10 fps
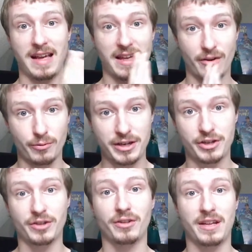and
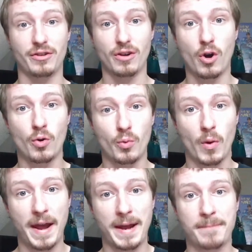original in their own
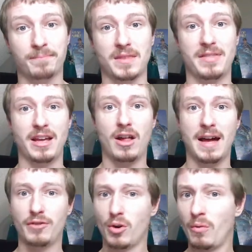way, and they all
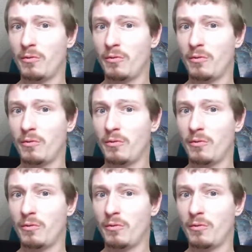have their own